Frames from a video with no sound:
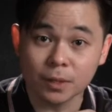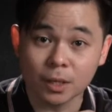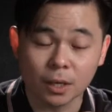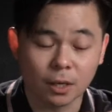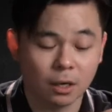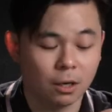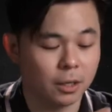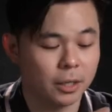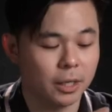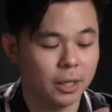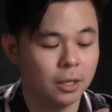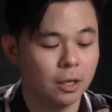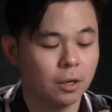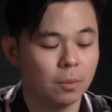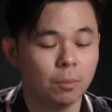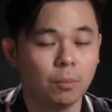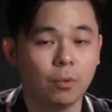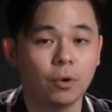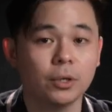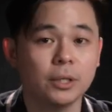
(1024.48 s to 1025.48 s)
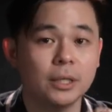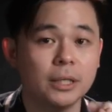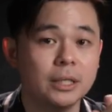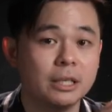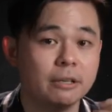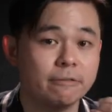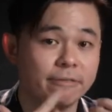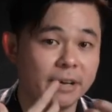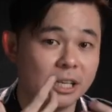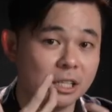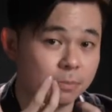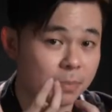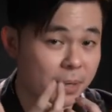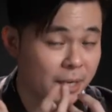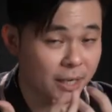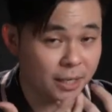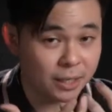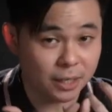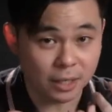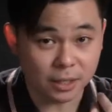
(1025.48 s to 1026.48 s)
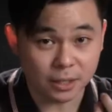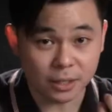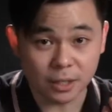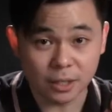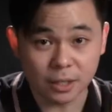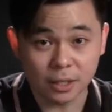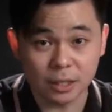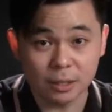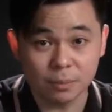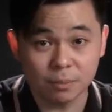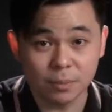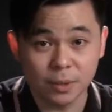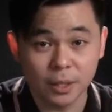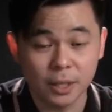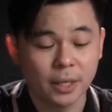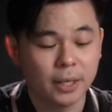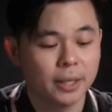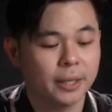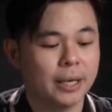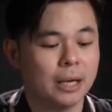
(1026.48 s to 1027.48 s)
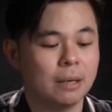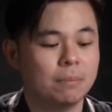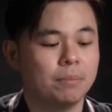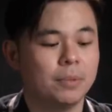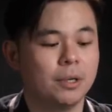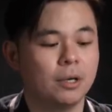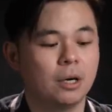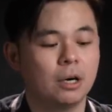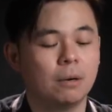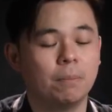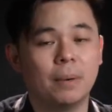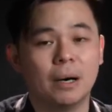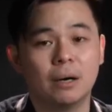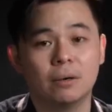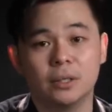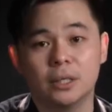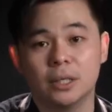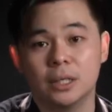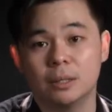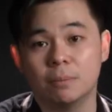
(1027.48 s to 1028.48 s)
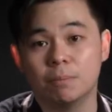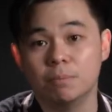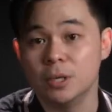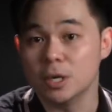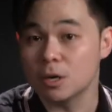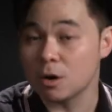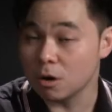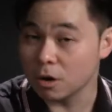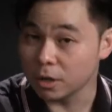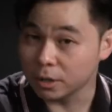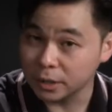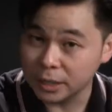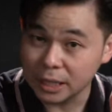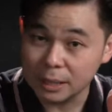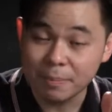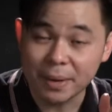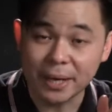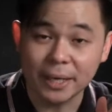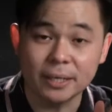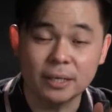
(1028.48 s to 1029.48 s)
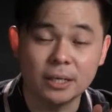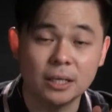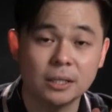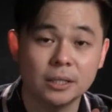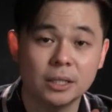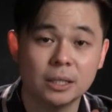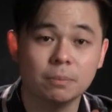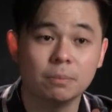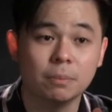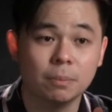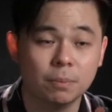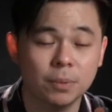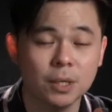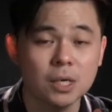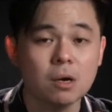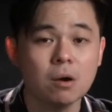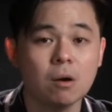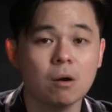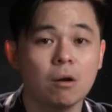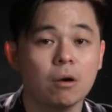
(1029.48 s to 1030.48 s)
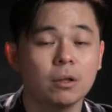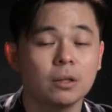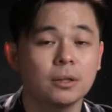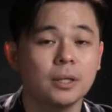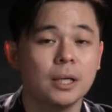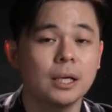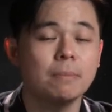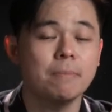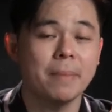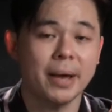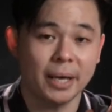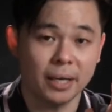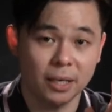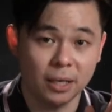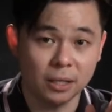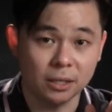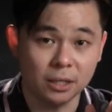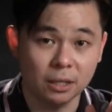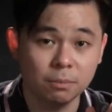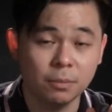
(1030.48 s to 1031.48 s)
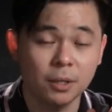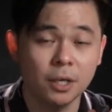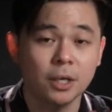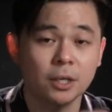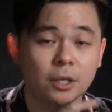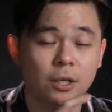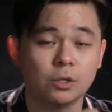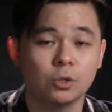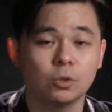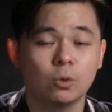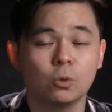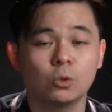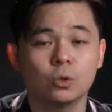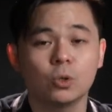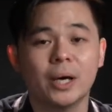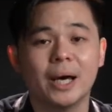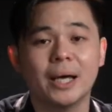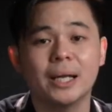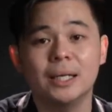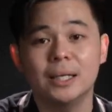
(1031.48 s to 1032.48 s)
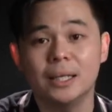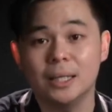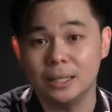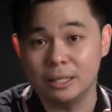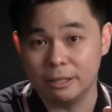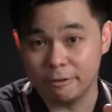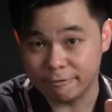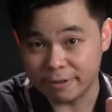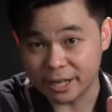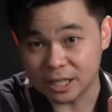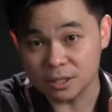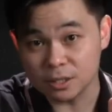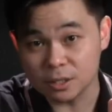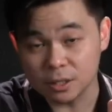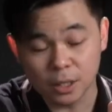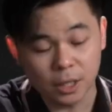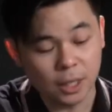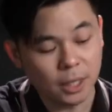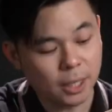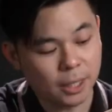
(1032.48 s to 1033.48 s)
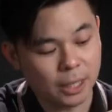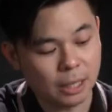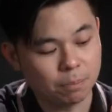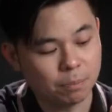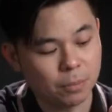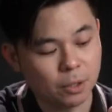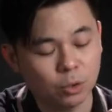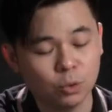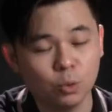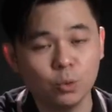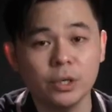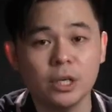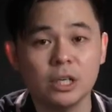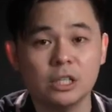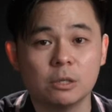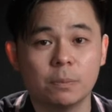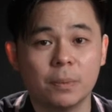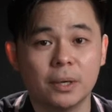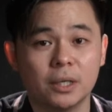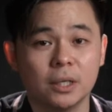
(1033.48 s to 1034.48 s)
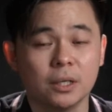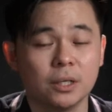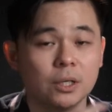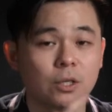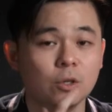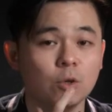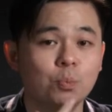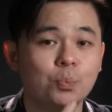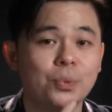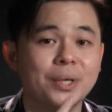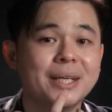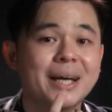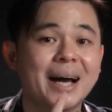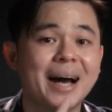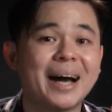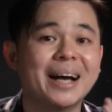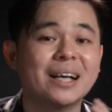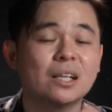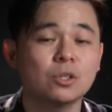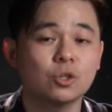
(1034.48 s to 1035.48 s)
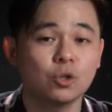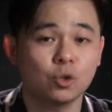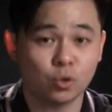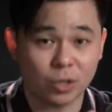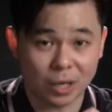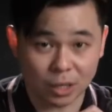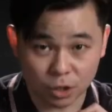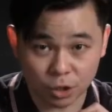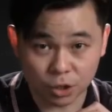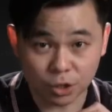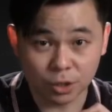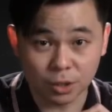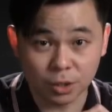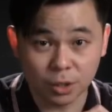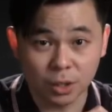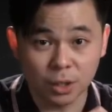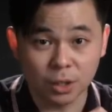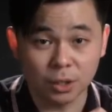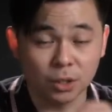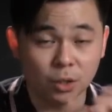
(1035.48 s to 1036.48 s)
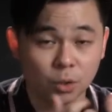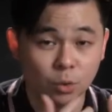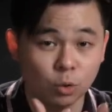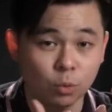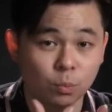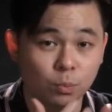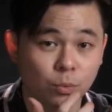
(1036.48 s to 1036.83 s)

Okay, body defense mechanism, can be about the blood clotting mechanism. Blood clotting mechanism is also under defense. Number 2 is about the human heart structure, the loop,